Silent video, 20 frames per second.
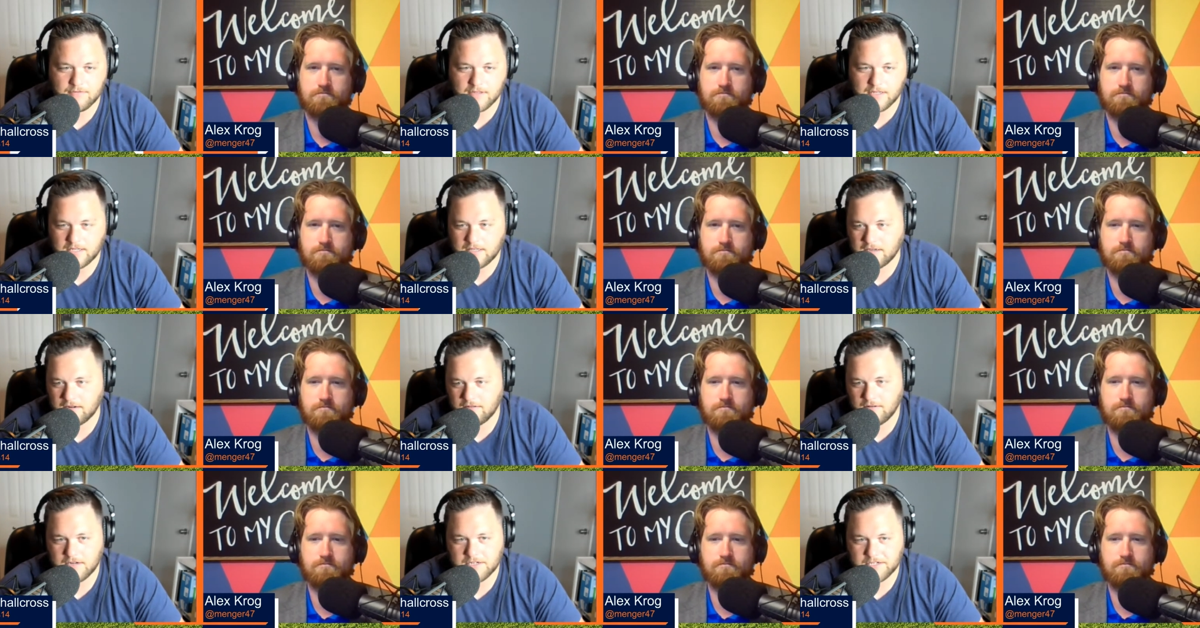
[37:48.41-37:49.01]
Speaker 1: really
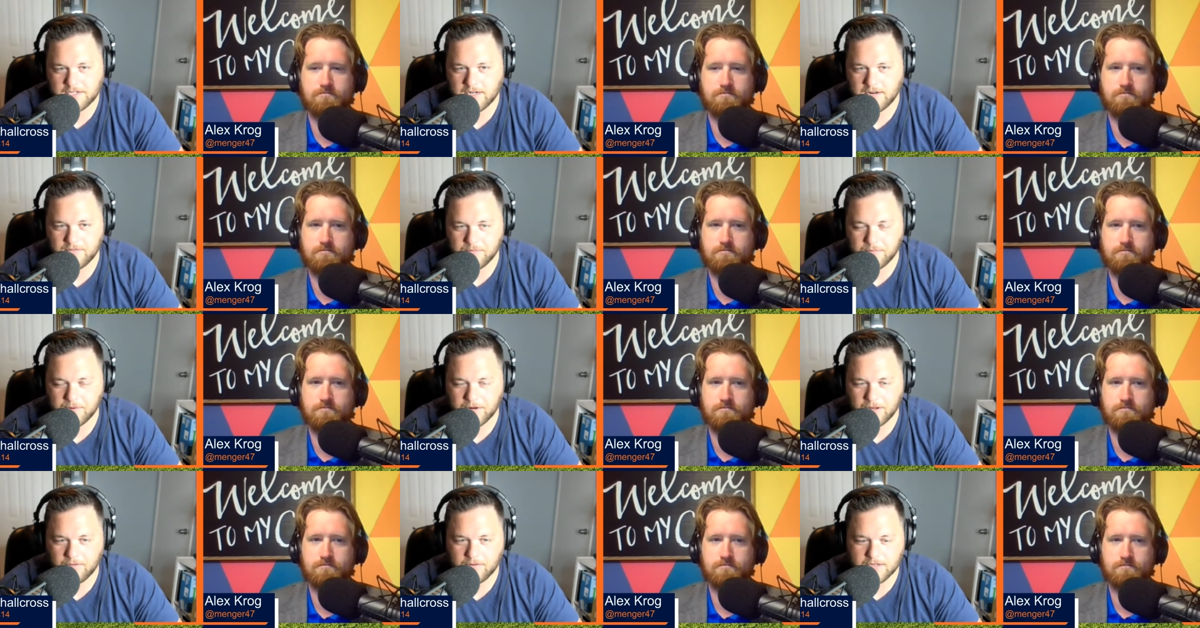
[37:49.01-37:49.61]
the question
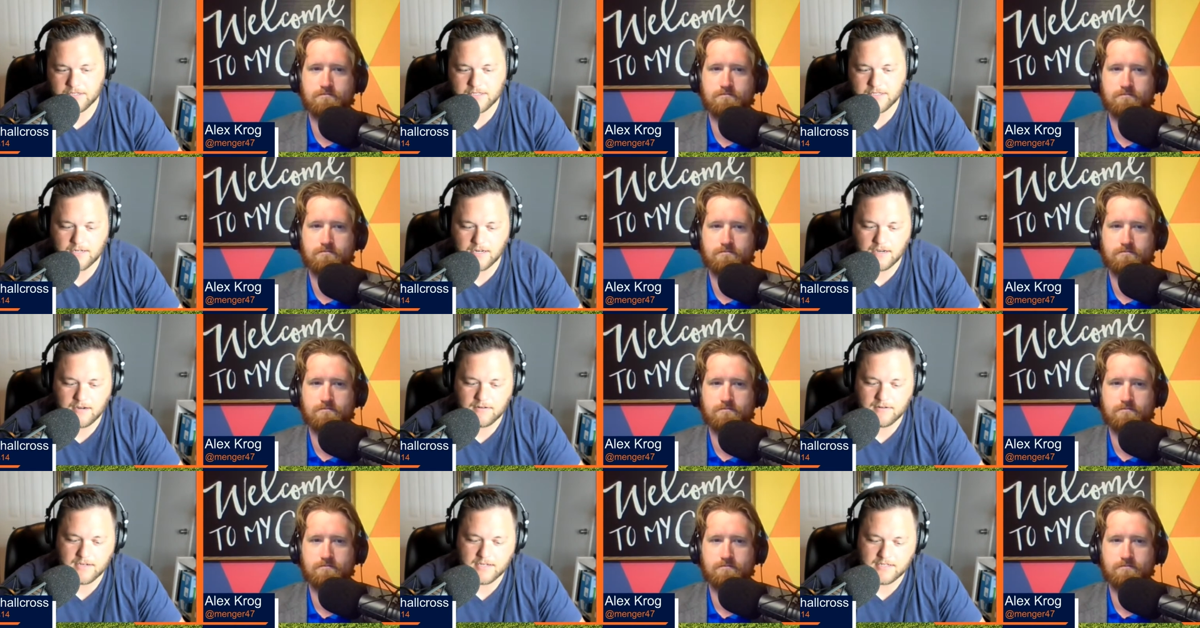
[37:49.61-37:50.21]
everybody wants to
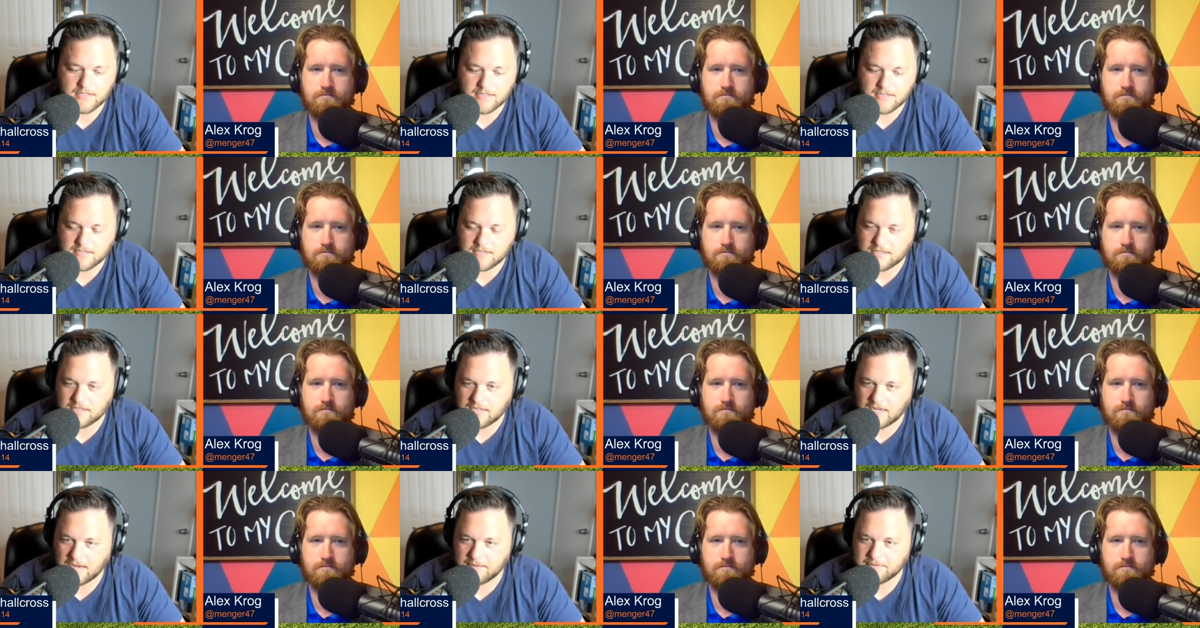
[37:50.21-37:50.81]
know is is
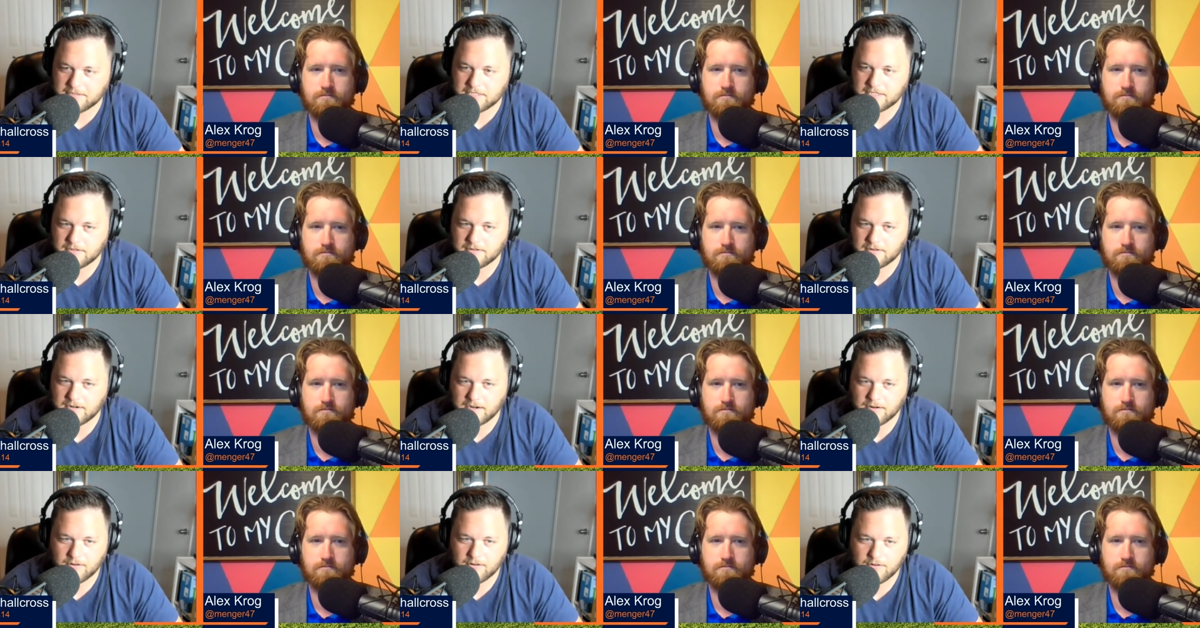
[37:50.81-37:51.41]
it dobbins
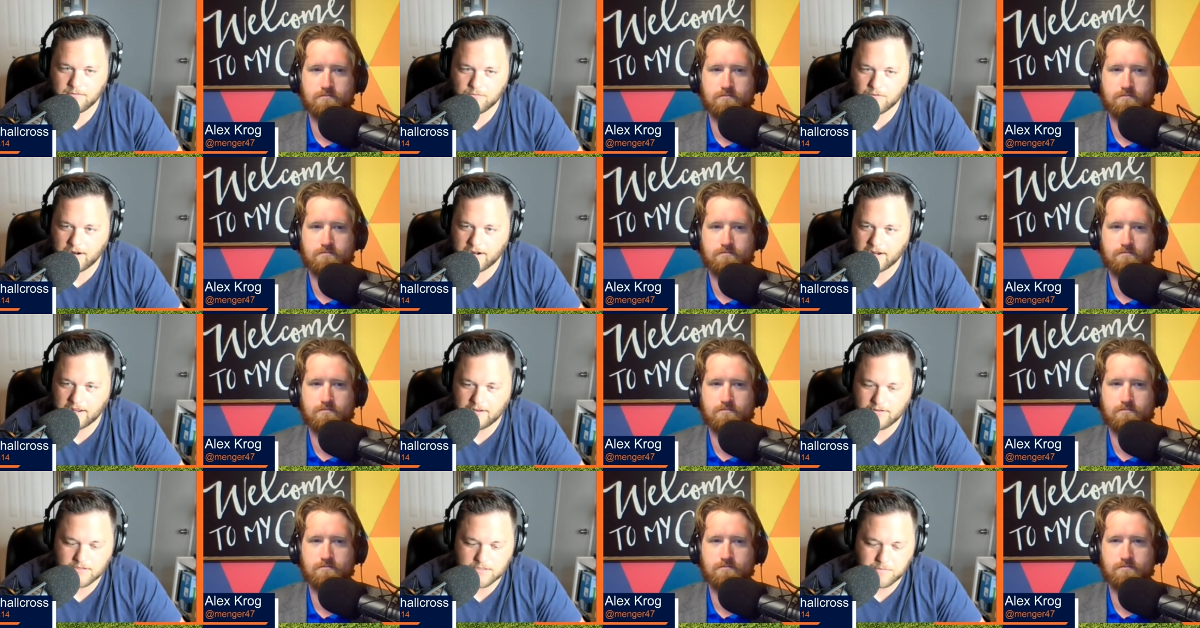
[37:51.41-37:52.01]
or ingram
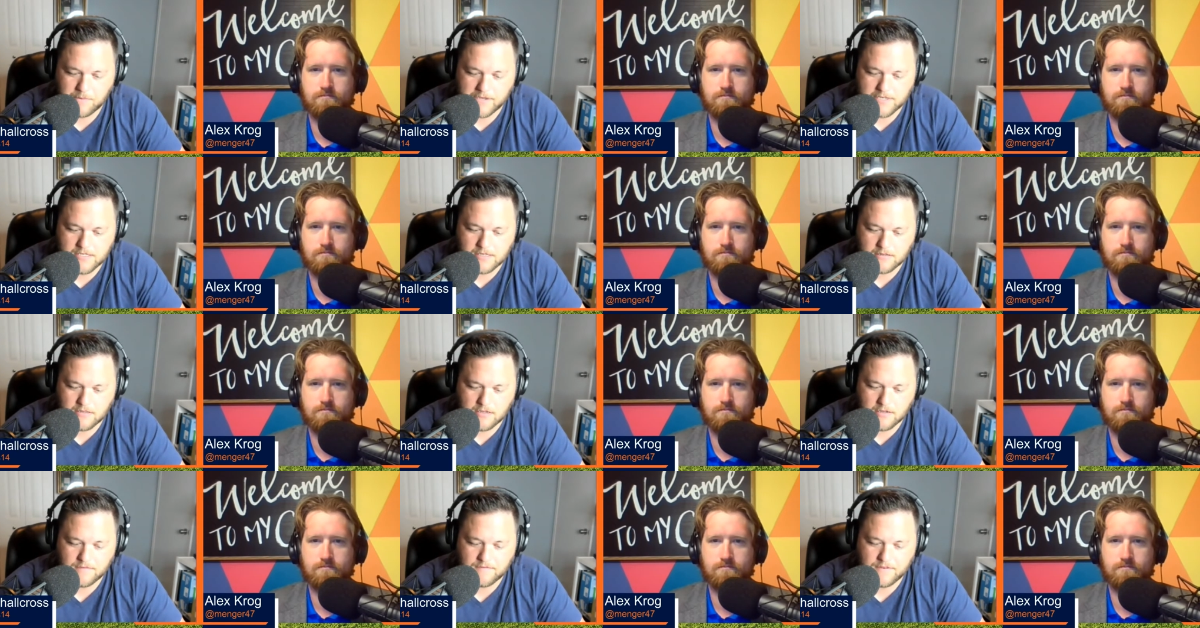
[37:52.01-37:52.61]
right now it's
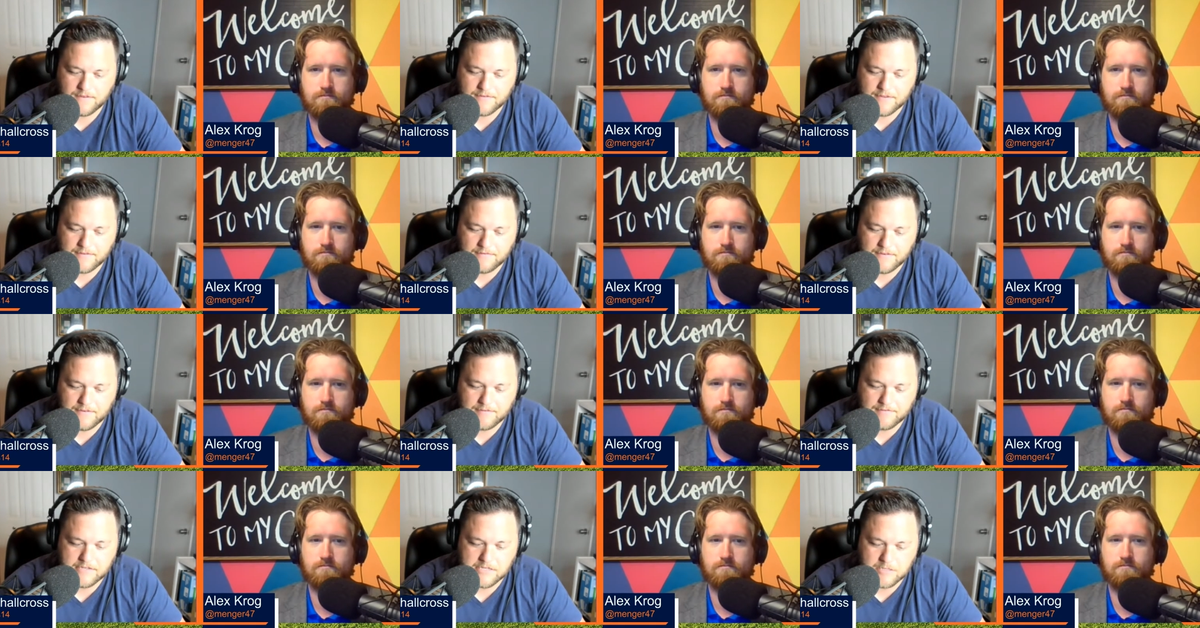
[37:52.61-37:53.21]
basically a
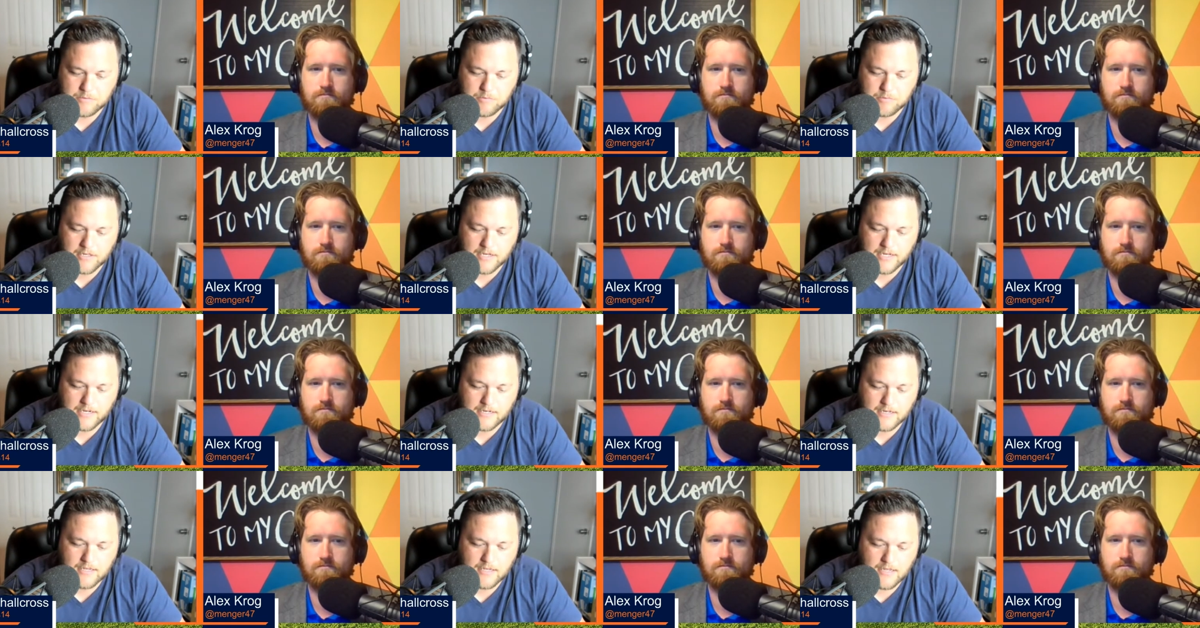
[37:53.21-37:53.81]
50-50
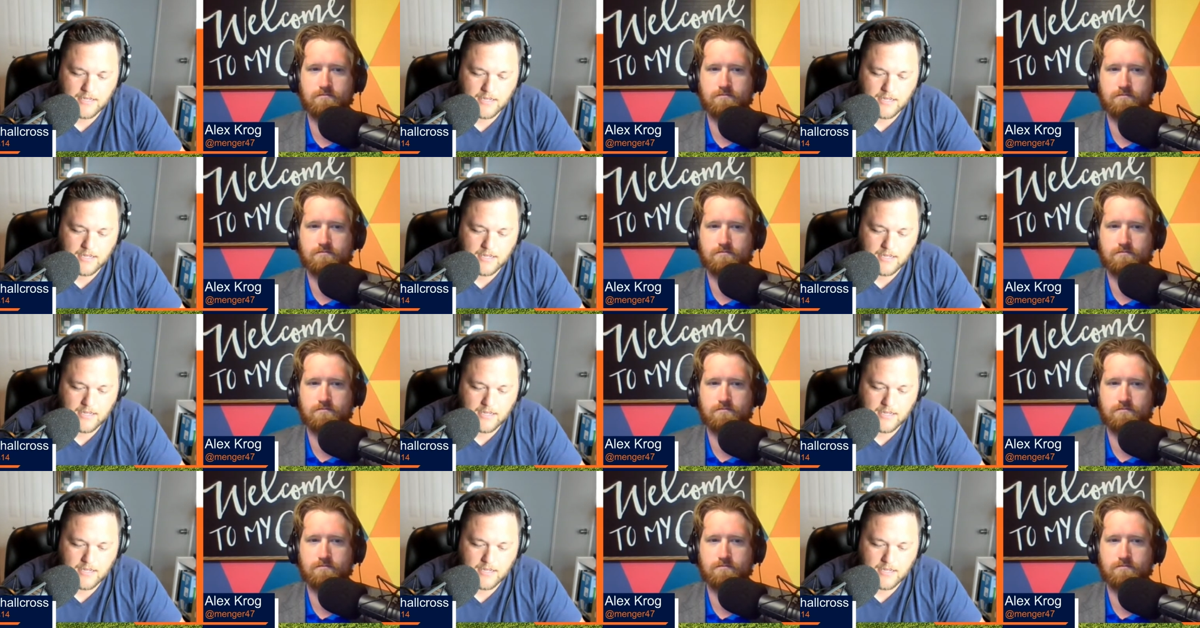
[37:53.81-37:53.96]
split